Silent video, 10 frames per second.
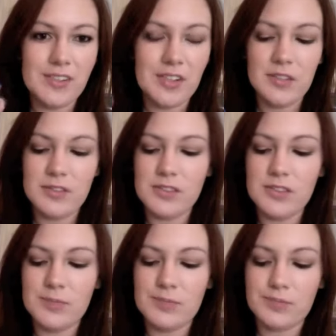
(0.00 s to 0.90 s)

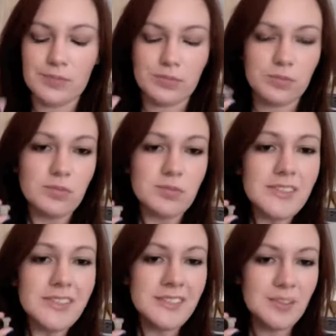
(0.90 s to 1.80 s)
tones,
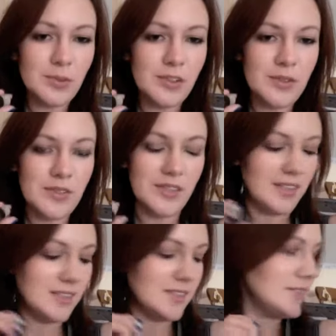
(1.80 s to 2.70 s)
so that's what I use
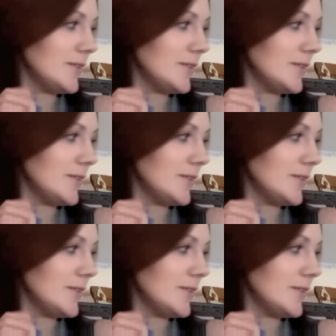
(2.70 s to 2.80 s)
next.